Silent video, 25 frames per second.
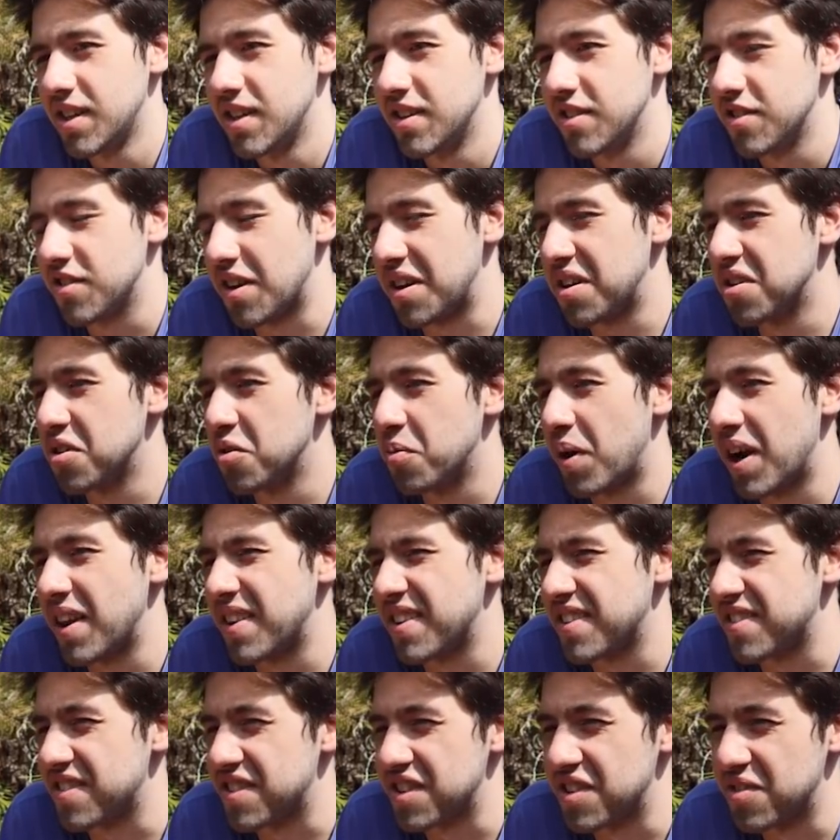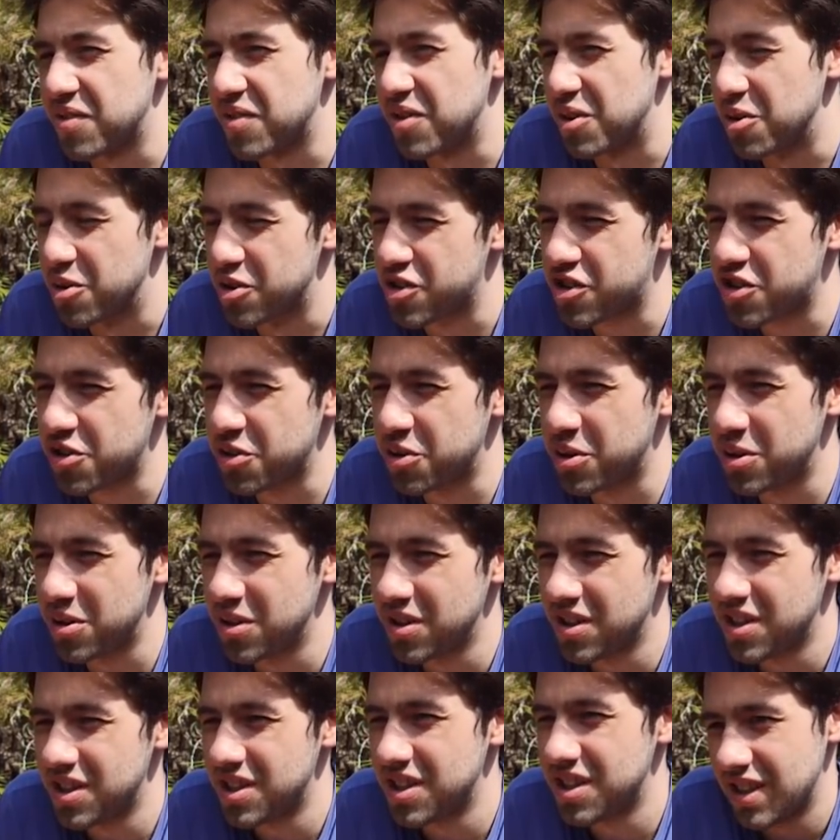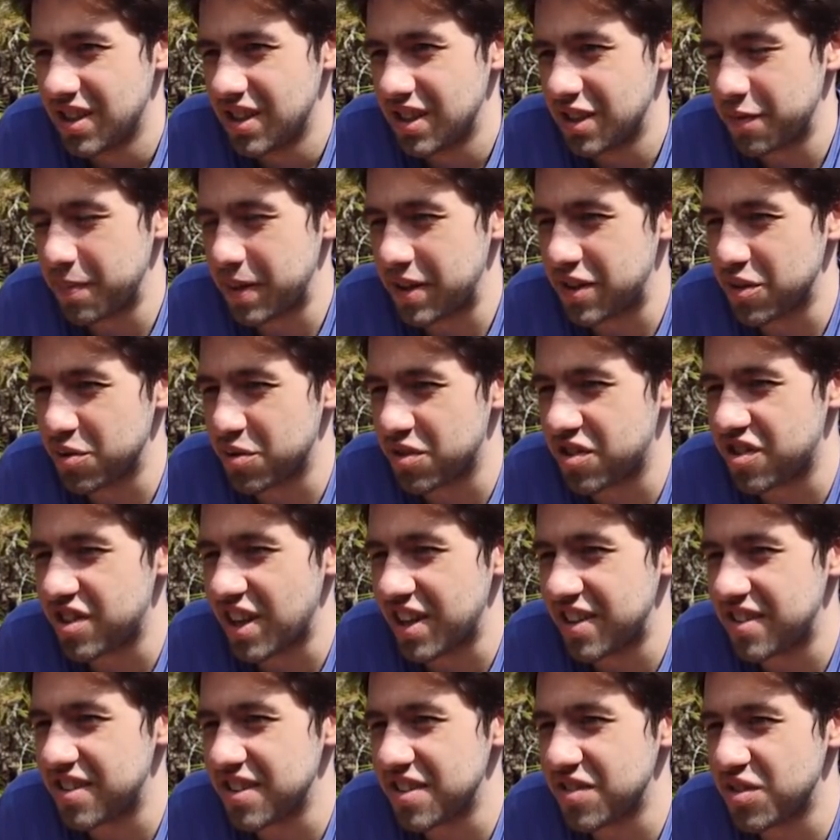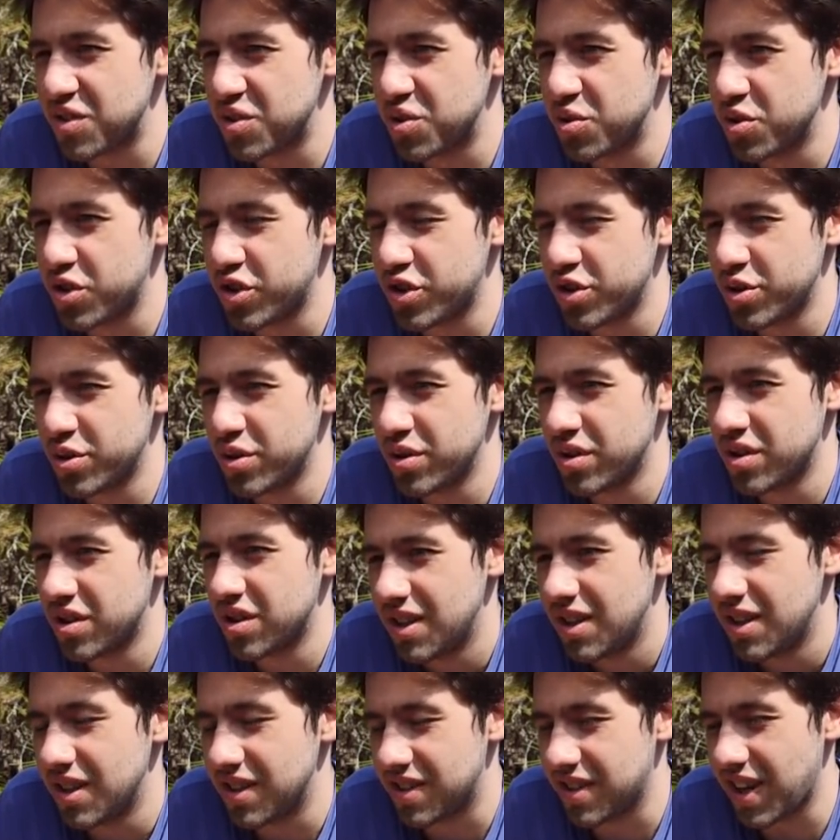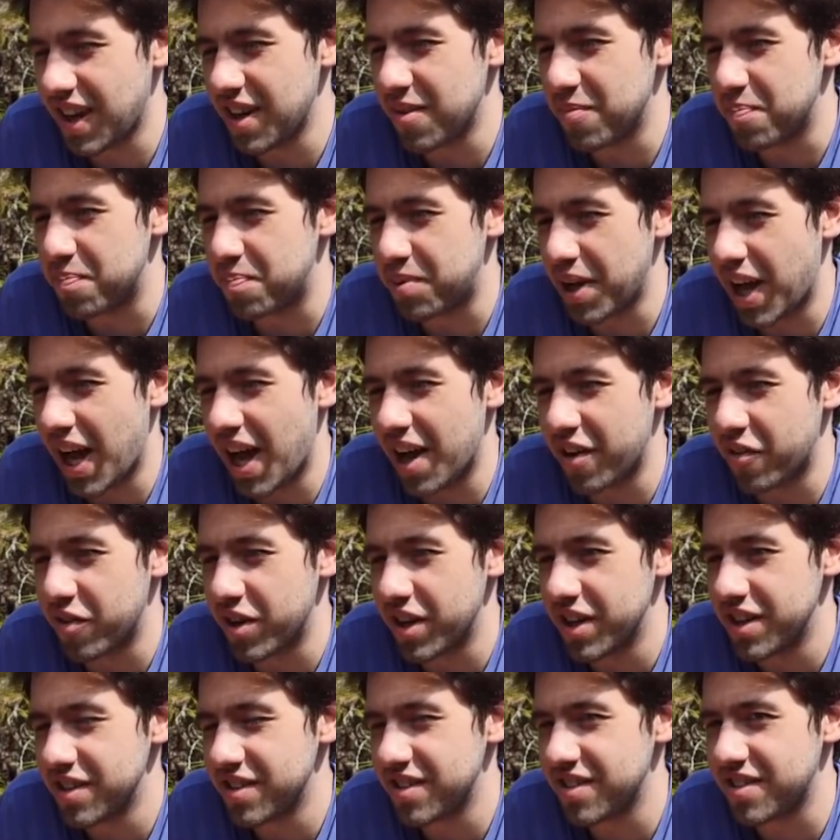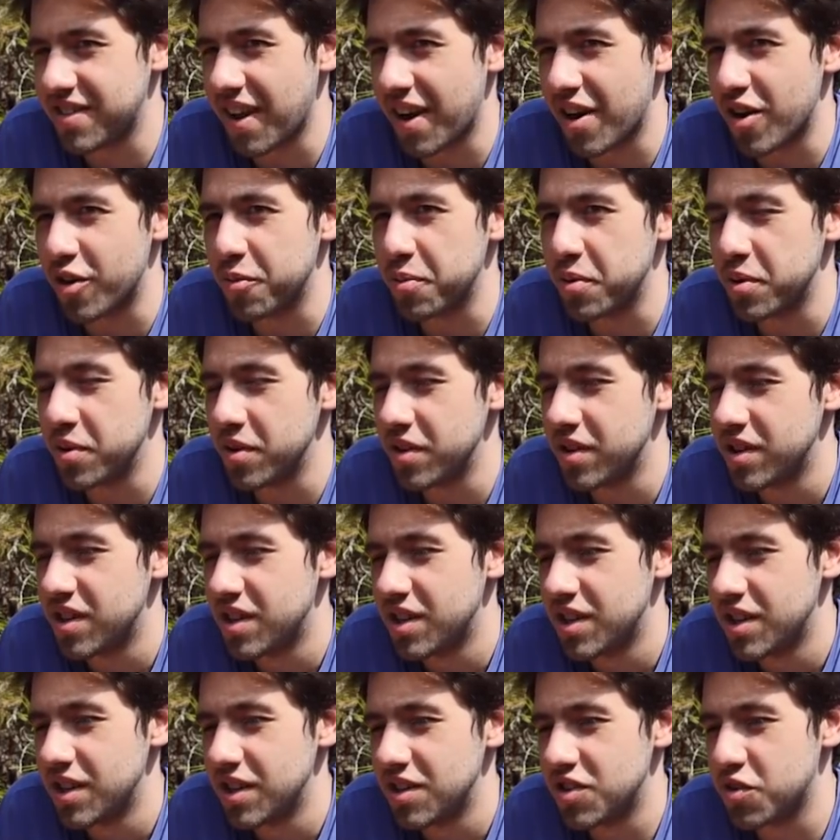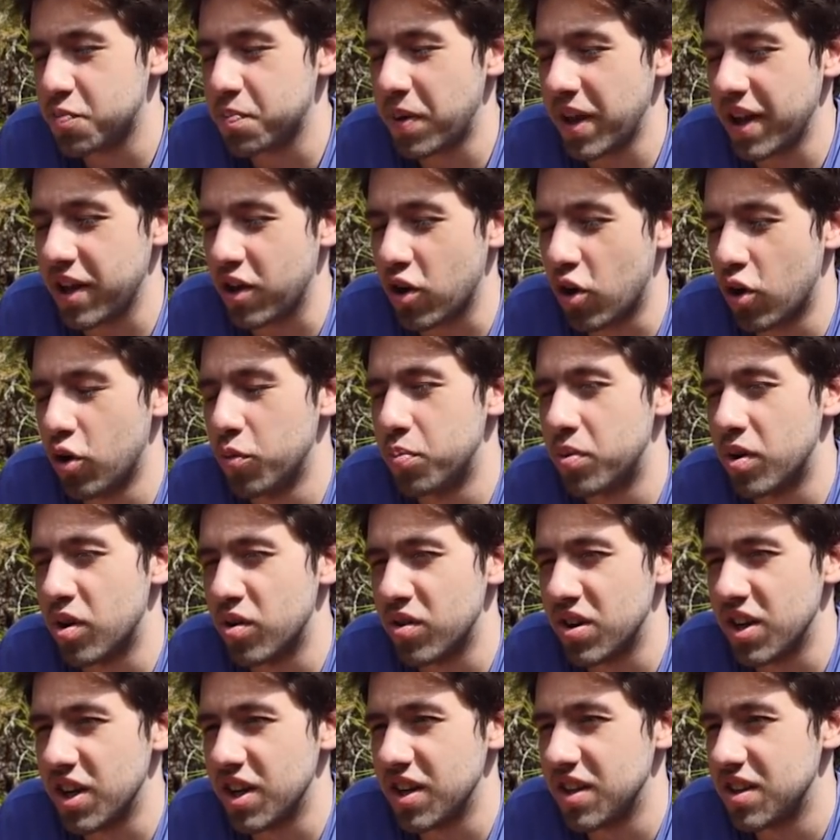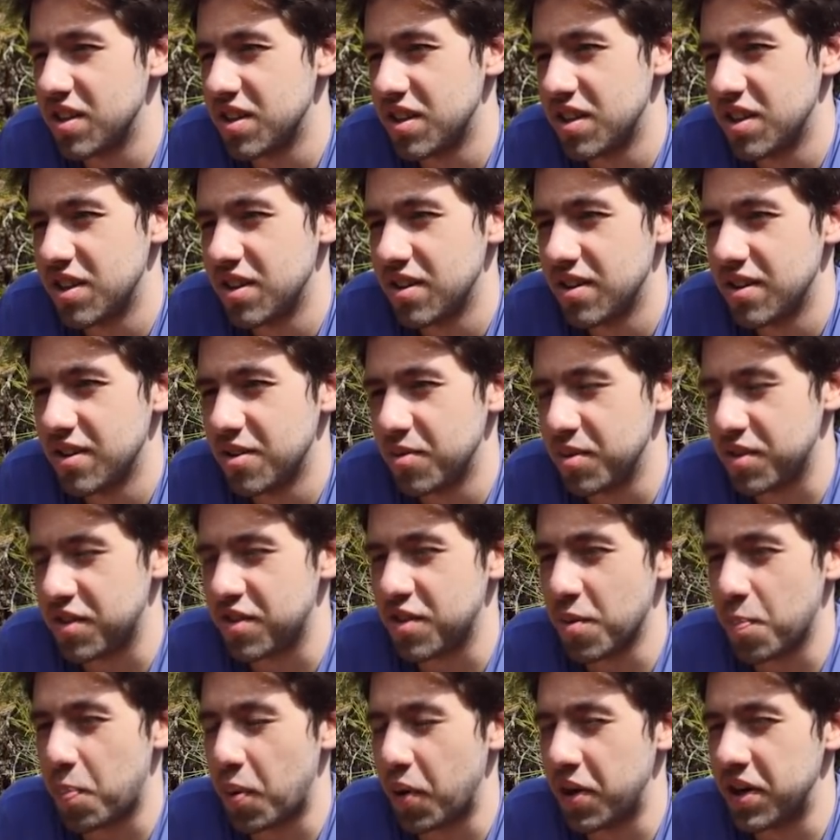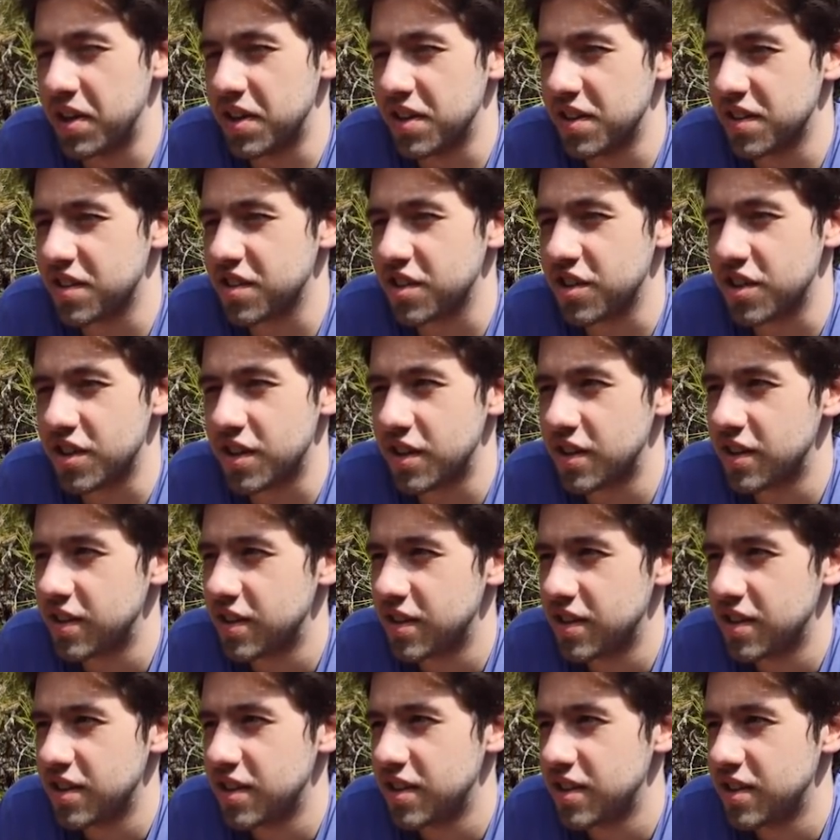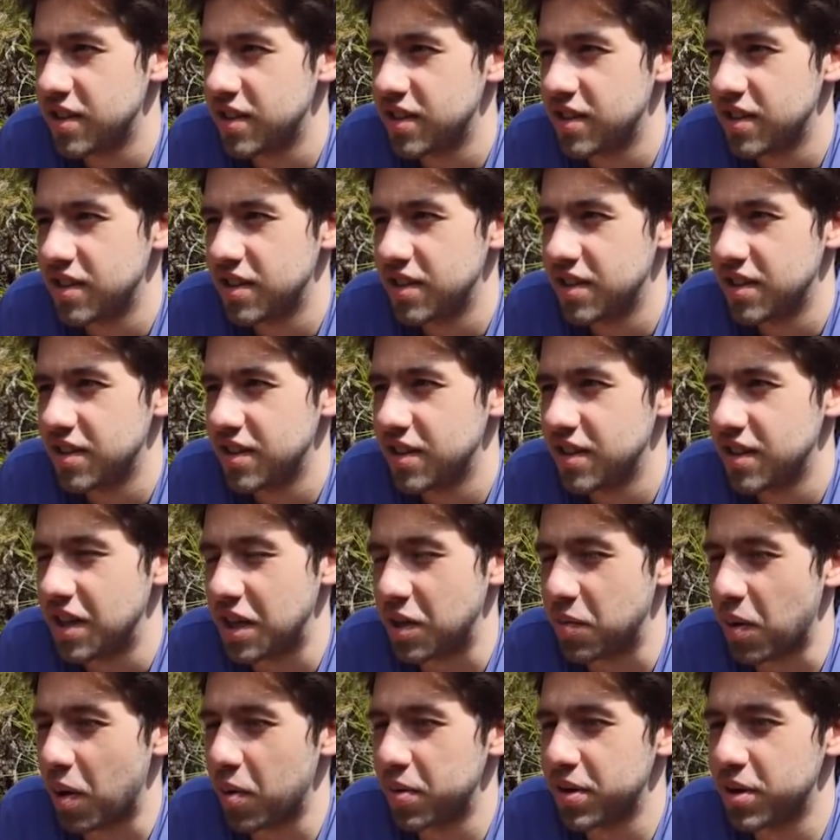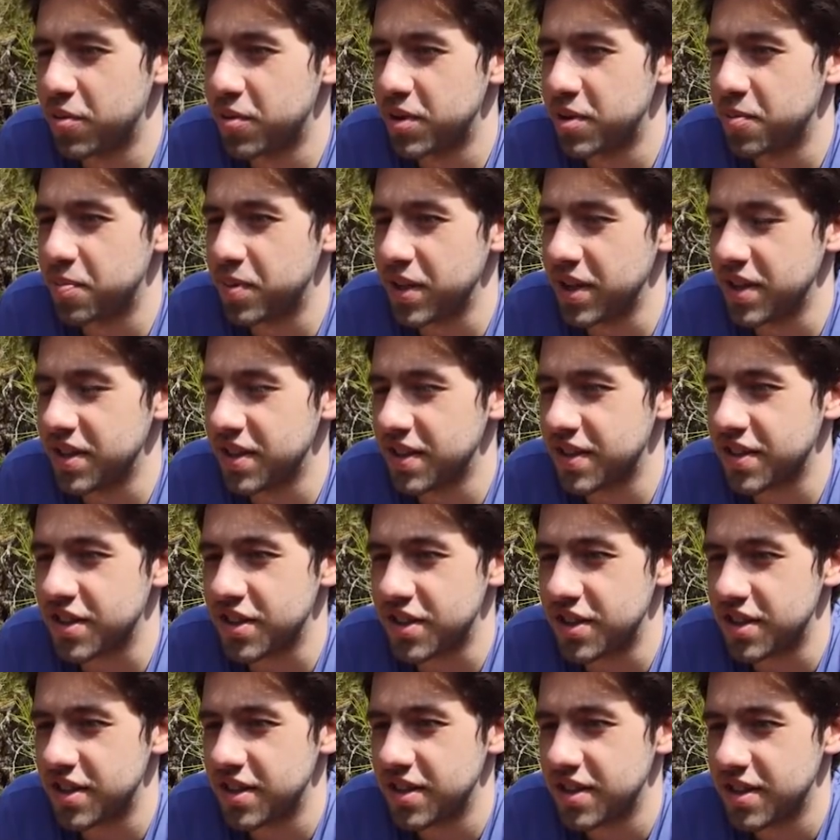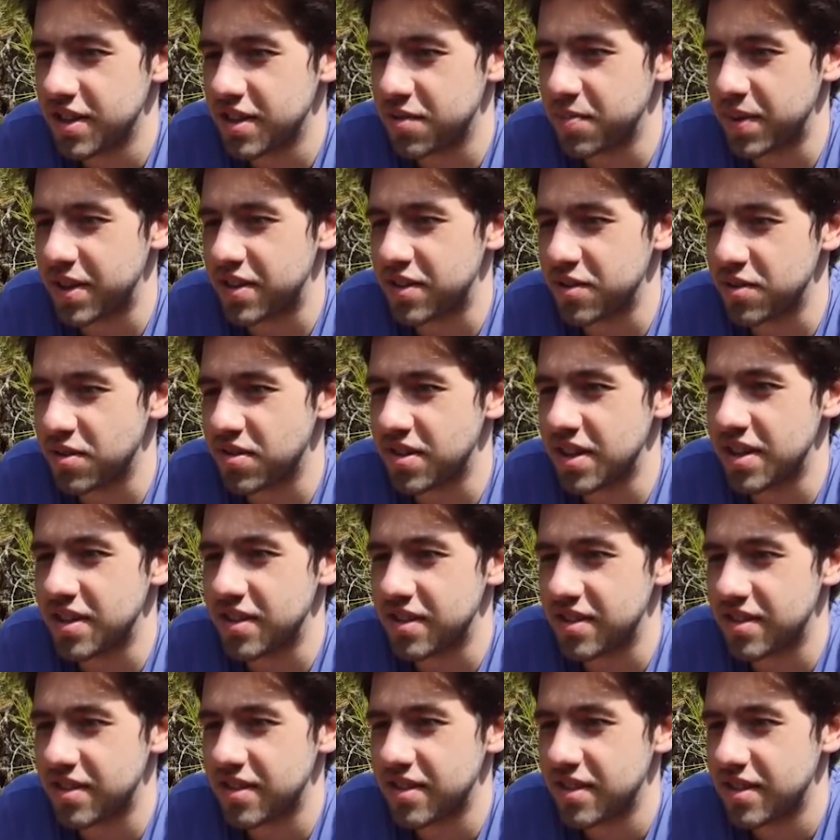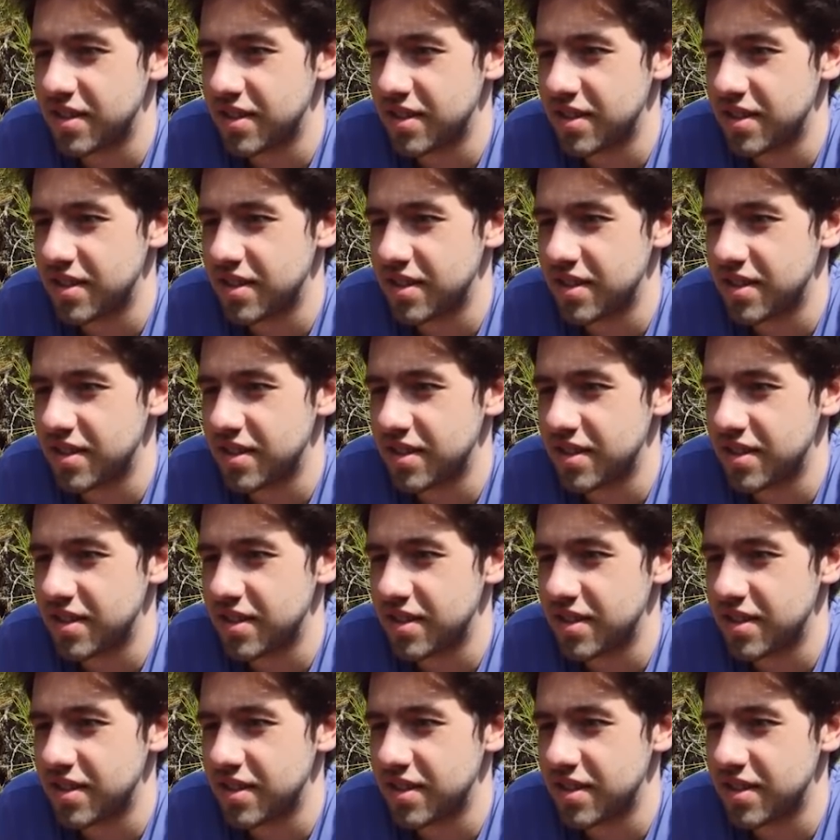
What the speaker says: So I don't know why this is a neutral. This makes no sense as a neutral. It's kind of bad, right? This is terrible. Just play Cobra, right? What's the point of this card? Like, why would I want to play this card? This makes no sense.